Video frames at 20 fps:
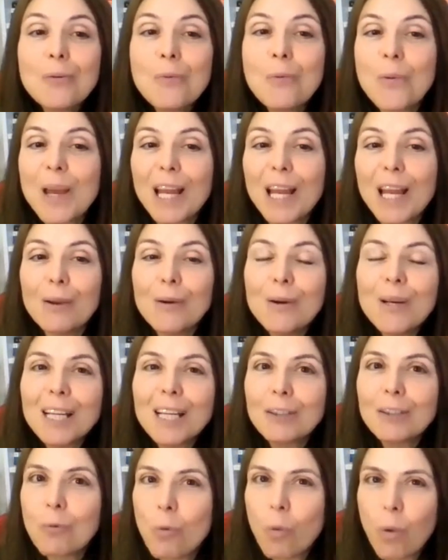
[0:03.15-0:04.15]
we'll look
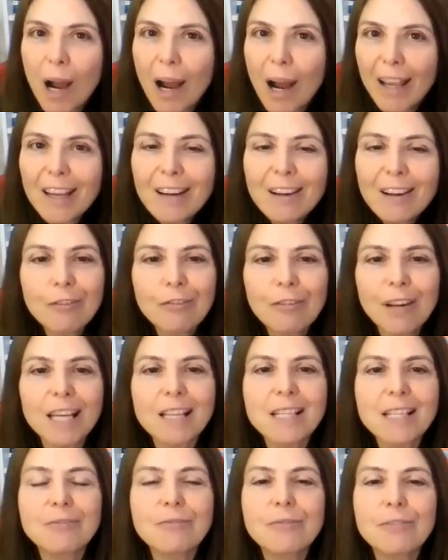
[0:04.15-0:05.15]
at why
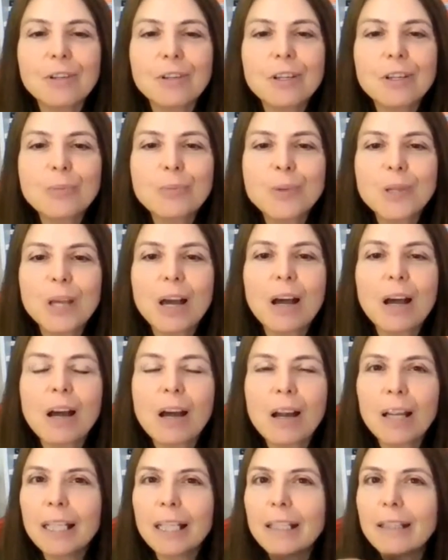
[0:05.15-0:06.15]
reflexive verbs
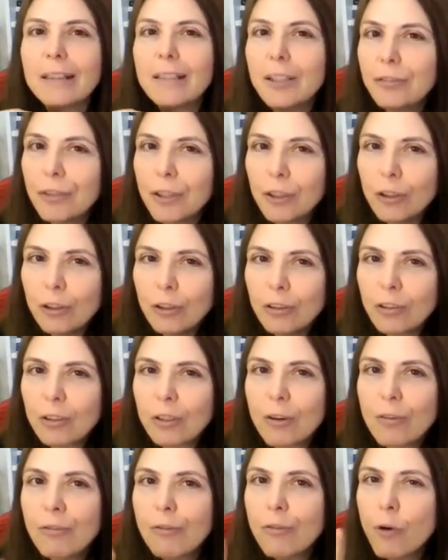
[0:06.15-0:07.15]
are difficult
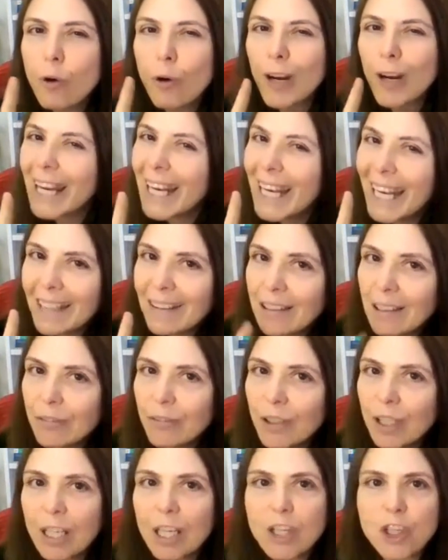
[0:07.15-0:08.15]
for
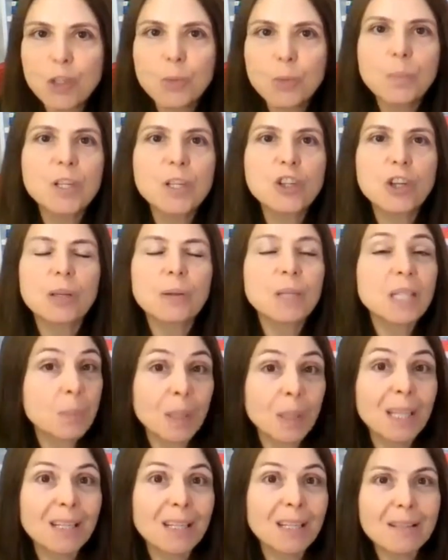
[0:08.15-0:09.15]
native English
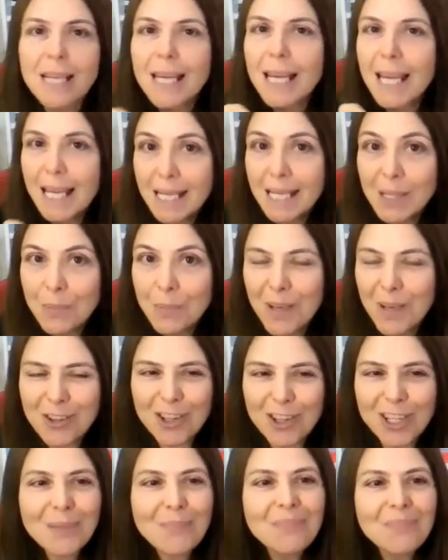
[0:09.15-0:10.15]
speakers
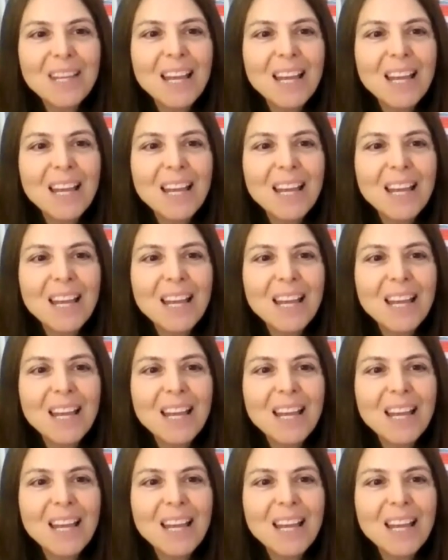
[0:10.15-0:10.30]
especially,